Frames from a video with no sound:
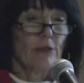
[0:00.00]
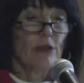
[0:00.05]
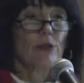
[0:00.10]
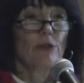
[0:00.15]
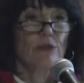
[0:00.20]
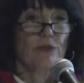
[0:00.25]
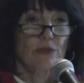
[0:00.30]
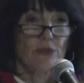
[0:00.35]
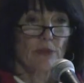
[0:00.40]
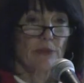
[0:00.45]
our
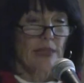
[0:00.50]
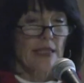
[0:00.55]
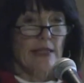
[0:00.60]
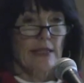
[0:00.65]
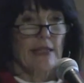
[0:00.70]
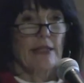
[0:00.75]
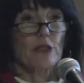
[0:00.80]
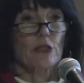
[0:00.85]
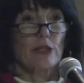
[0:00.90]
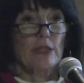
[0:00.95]
own
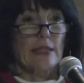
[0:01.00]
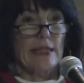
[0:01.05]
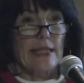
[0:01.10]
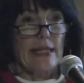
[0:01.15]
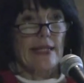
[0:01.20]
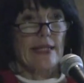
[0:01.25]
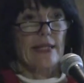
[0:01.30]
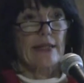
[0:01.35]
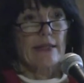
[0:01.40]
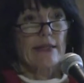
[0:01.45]
fermentation
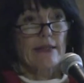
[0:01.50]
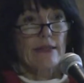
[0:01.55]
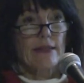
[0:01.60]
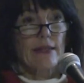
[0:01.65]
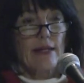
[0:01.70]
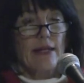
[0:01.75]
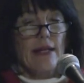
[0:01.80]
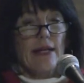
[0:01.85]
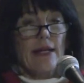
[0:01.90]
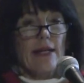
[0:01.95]
tanks
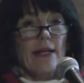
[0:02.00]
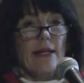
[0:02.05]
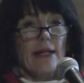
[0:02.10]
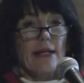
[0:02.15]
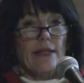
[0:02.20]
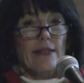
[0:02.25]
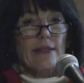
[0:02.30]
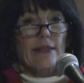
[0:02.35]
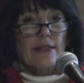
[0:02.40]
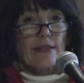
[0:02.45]

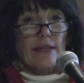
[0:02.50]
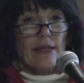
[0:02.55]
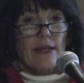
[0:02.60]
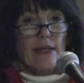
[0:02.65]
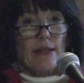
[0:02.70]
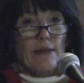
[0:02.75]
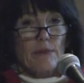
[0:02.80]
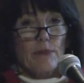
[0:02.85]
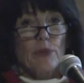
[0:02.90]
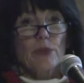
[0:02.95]
and
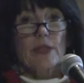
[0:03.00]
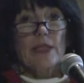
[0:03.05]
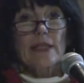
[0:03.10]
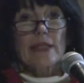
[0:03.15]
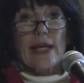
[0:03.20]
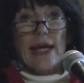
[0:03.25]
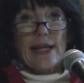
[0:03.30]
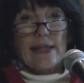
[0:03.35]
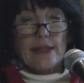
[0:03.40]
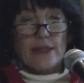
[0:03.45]
um,
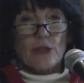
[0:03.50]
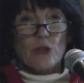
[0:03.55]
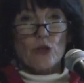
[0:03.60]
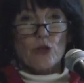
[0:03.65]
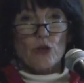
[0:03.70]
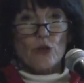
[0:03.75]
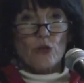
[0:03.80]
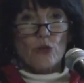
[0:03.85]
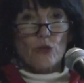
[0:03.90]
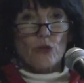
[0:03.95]
putting that
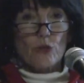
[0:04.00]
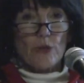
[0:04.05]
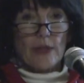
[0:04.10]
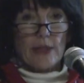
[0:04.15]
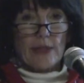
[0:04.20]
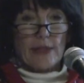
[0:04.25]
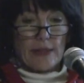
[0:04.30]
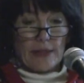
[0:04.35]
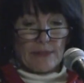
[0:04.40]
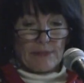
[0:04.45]
into
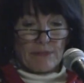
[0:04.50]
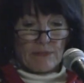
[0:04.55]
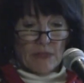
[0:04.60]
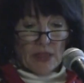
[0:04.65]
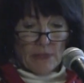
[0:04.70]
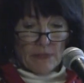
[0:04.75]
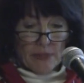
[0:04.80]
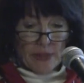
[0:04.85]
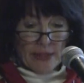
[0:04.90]
um, a